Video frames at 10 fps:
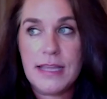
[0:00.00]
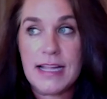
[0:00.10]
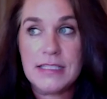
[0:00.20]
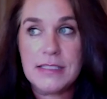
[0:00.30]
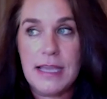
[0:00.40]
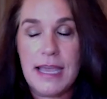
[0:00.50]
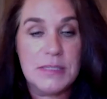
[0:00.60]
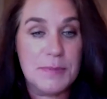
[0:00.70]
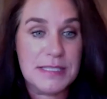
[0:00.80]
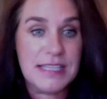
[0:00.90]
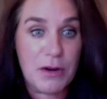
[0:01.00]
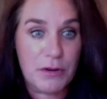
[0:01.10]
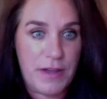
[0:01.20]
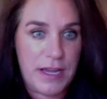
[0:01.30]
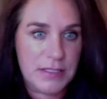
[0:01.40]
that's has been
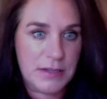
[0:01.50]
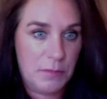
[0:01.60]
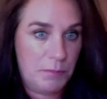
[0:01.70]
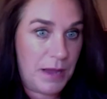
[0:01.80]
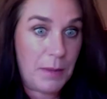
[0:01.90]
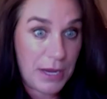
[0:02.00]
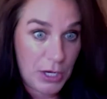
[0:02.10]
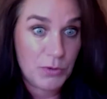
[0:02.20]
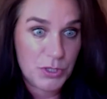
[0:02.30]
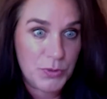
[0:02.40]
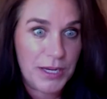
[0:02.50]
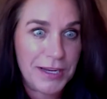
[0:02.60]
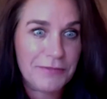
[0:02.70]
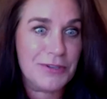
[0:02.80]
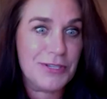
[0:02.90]
sacrificed by my own
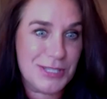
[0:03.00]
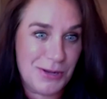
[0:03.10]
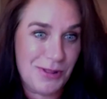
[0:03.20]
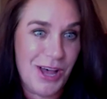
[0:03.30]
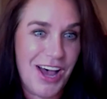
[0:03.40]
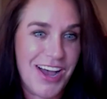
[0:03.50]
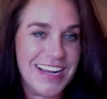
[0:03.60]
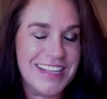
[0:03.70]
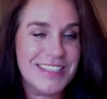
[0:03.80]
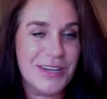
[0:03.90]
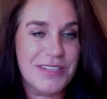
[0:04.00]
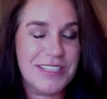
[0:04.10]
doing for so long. And so it's